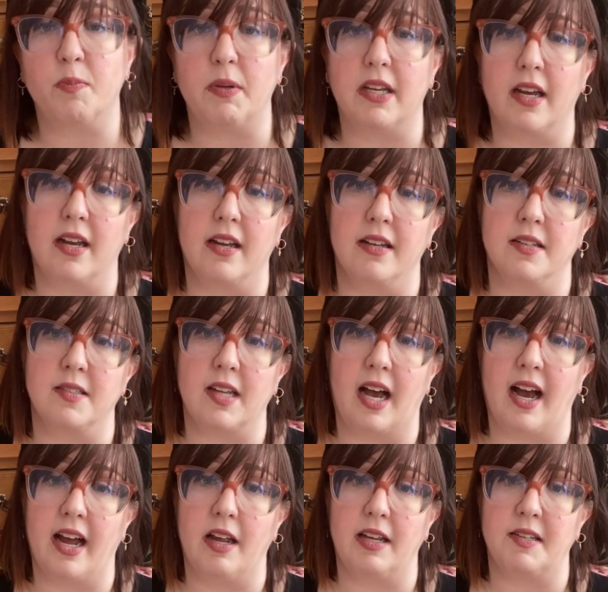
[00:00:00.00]
because
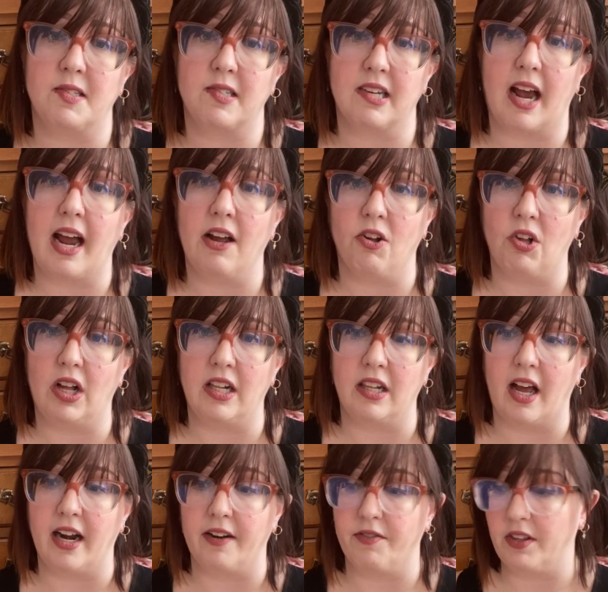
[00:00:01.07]
I style a
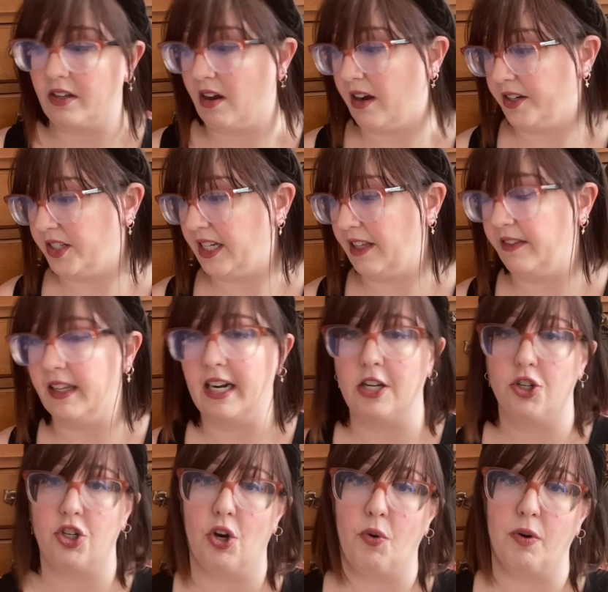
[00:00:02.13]
lot of the content that I
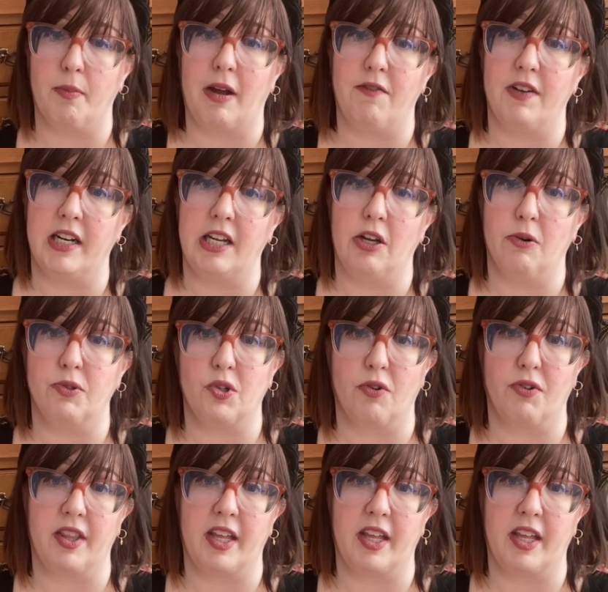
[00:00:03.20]
show in my videos over